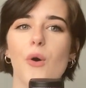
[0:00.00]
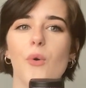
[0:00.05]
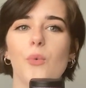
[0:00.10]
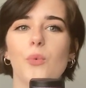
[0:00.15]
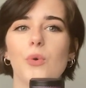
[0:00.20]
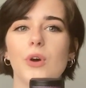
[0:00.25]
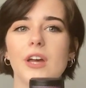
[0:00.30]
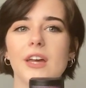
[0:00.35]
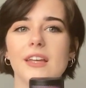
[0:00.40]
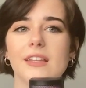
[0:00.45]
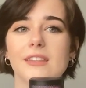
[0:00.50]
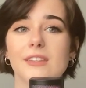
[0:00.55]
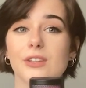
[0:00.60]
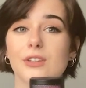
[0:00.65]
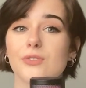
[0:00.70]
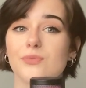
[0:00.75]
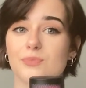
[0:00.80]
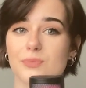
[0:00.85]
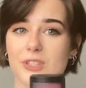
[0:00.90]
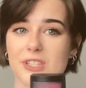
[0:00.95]
with
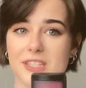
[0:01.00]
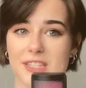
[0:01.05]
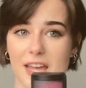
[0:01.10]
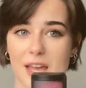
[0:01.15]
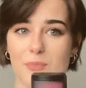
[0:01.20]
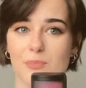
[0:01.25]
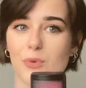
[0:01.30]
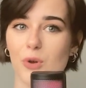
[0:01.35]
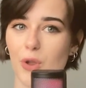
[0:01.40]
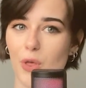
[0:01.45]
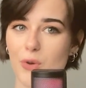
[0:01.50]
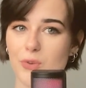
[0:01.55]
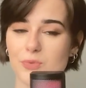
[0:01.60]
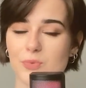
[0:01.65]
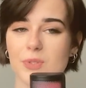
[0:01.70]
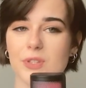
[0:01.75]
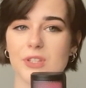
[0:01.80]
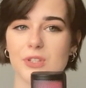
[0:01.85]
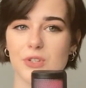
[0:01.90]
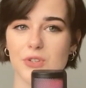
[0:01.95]
the same clothes,
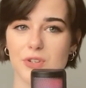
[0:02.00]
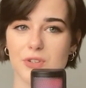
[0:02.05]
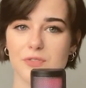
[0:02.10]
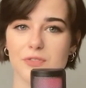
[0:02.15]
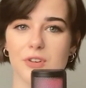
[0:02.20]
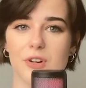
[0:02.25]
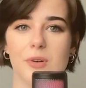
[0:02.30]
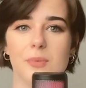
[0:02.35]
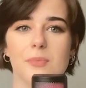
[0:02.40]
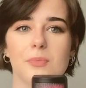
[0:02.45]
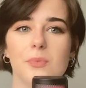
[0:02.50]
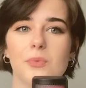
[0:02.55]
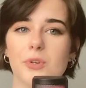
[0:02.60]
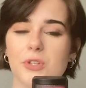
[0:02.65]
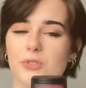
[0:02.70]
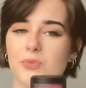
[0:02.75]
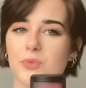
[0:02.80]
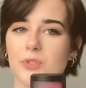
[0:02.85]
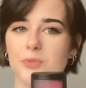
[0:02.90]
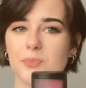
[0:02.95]
with the uniform,
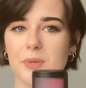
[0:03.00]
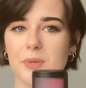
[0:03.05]
which would